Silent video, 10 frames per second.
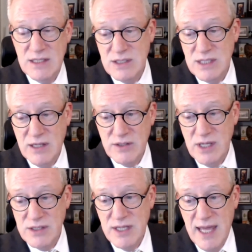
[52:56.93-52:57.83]
tells
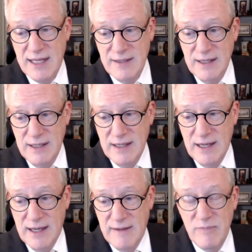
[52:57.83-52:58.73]
us that
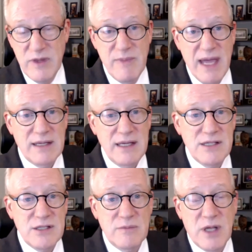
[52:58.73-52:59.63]
the magnesium